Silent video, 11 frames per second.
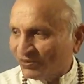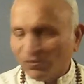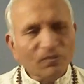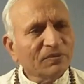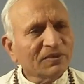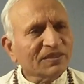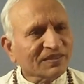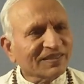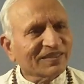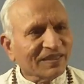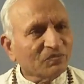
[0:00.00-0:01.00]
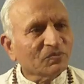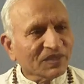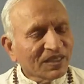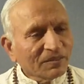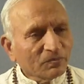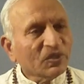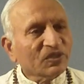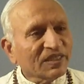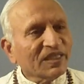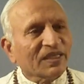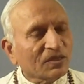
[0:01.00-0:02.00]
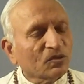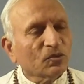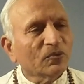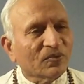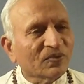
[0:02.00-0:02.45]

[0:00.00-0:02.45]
all these things come, because there are two.